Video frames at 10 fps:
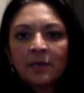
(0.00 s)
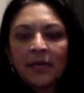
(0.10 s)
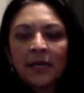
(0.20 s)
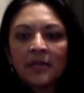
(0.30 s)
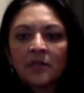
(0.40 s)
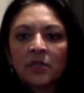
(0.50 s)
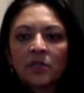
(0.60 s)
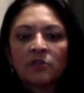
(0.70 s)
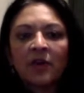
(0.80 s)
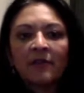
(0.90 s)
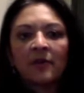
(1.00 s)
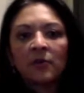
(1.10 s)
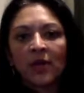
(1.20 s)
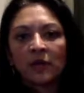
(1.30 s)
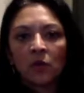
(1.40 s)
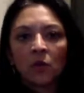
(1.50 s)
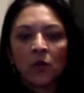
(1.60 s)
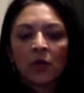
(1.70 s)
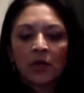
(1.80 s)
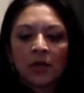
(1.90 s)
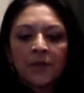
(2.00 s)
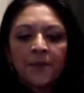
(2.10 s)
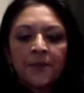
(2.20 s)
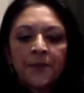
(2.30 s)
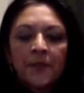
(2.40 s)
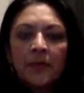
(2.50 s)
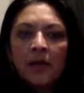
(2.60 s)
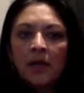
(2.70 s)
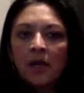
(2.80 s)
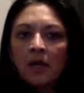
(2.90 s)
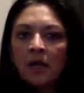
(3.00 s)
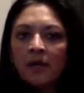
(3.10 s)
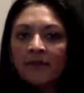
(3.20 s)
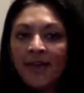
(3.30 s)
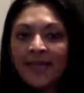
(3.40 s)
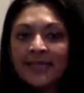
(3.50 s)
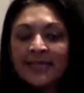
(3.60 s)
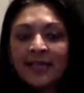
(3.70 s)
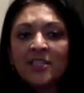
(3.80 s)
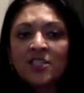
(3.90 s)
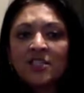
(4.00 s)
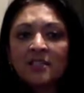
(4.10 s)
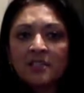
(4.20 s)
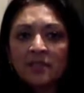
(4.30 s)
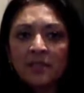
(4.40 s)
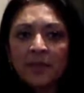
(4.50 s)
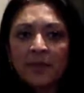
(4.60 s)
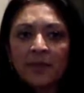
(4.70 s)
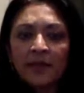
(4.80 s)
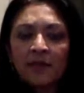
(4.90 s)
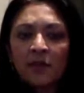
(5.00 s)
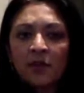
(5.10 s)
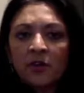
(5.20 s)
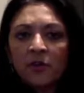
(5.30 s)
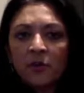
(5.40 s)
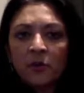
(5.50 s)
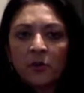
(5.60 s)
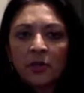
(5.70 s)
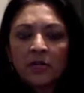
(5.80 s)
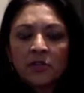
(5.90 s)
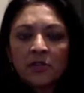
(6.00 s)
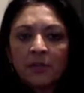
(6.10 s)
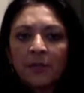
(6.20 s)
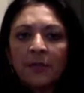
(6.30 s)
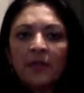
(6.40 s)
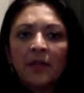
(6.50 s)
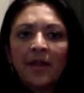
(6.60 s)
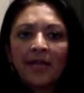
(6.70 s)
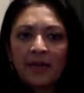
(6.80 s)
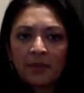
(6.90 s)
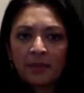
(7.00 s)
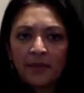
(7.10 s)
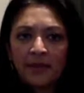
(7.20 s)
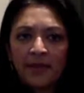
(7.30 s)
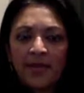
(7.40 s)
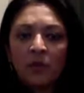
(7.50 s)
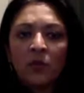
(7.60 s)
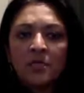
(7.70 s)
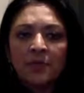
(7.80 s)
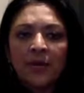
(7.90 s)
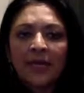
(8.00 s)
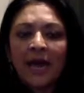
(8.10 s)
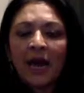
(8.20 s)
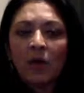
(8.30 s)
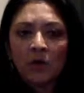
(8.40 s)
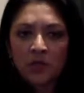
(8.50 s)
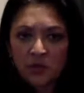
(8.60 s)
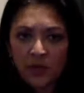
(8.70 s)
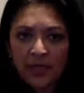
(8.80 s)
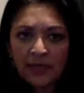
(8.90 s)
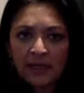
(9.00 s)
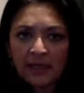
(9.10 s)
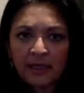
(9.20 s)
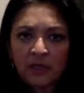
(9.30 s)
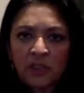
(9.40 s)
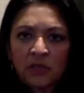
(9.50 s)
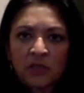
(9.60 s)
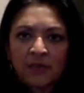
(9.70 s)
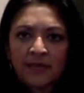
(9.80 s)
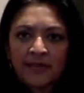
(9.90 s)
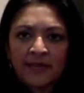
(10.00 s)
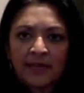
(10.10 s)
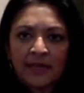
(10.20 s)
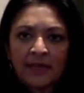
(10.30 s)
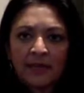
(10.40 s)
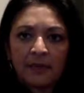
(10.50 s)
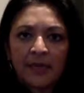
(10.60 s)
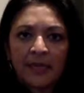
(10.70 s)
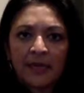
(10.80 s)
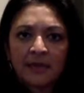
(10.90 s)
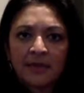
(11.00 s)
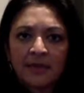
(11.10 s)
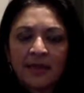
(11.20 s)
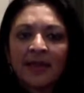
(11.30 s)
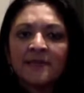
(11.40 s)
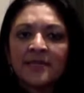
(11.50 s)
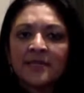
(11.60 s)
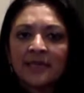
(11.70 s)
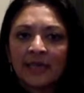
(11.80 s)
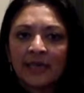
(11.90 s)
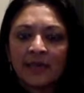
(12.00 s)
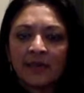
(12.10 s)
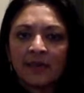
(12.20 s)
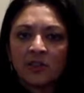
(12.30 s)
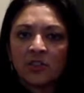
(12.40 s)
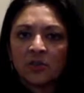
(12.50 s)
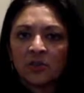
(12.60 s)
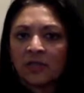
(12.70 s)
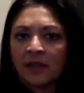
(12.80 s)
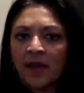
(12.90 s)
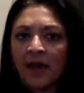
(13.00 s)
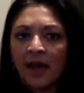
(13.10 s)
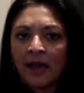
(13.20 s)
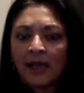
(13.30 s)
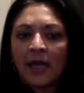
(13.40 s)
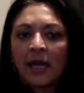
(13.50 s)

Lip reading: because when you travel around the world, vaccinations are something that if you're in a third world country, people line up. they will spend hours waiting to get their children vaccinated because they have seen their children die